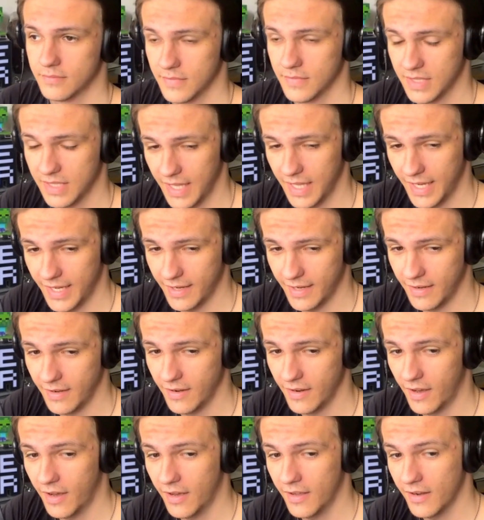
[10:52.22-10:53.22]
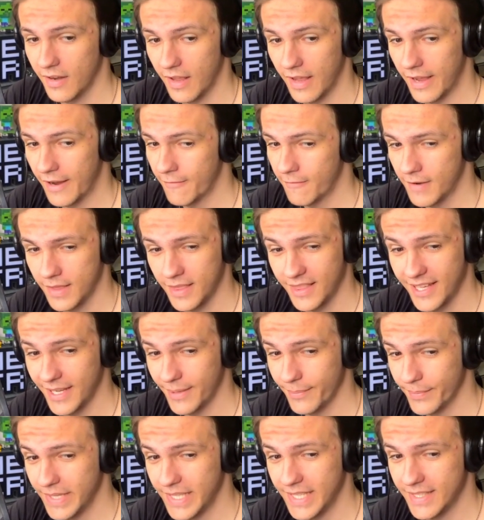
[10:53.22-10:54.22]
Like, not
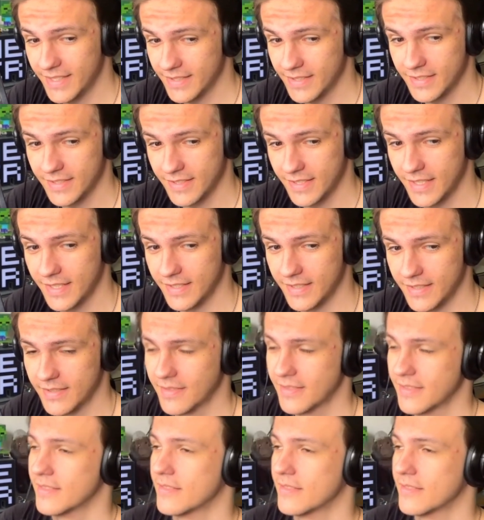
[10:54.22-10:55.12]
everything makes sense.